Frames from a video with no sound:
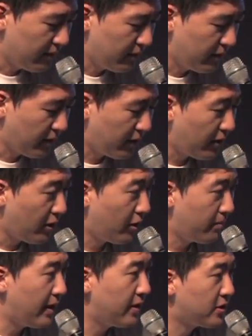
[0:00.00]
There are
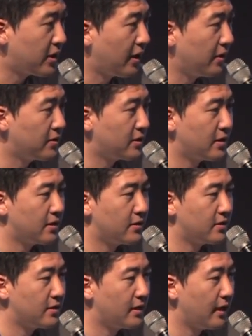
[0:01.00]
many
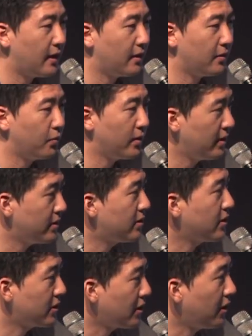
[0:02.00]
challenges that we
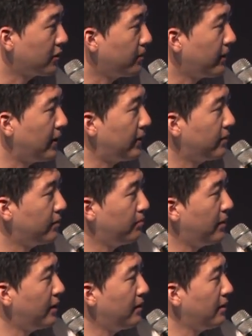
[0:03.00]
just talked about,
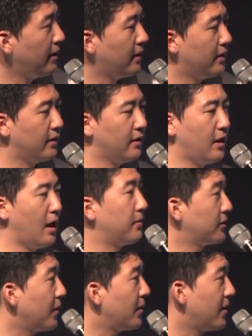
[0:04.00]
many
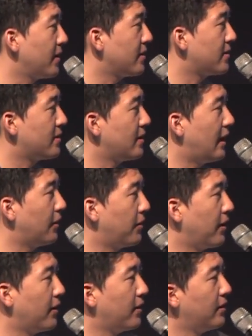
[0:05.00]
opportunities out
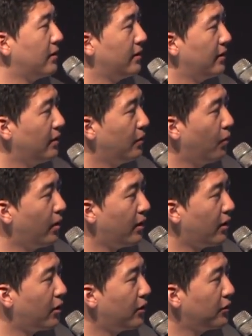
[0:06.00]
there. What
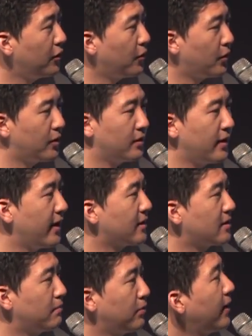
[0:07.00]
are your
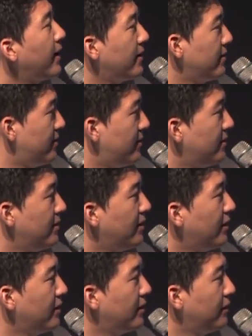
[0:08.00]
next plans
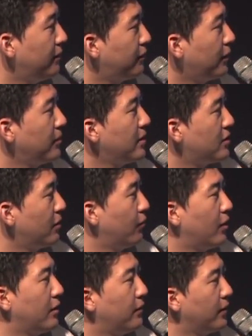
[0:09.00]
from each of
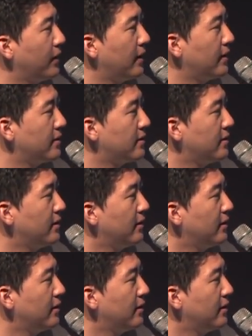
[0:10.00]
one of you guys